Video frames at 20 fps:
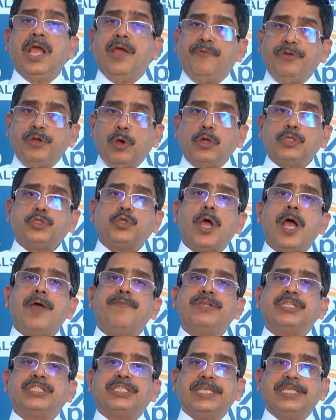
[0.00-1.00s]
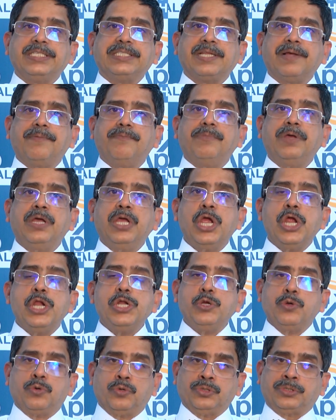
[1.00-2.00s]
We also have a system,
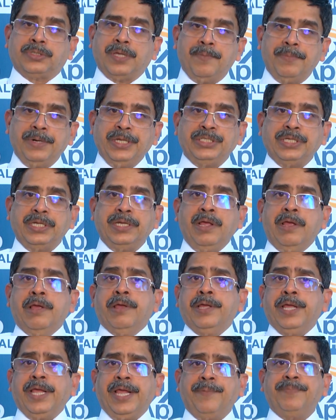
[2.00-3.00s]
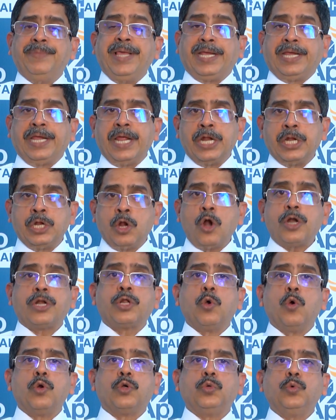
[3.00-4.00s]
due to some reason if they cannot
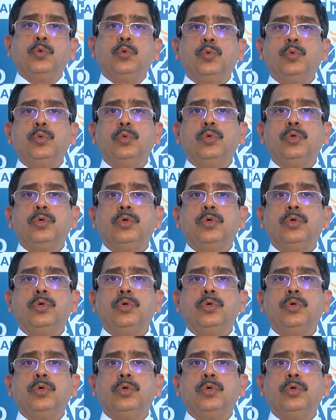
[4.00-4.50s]
go to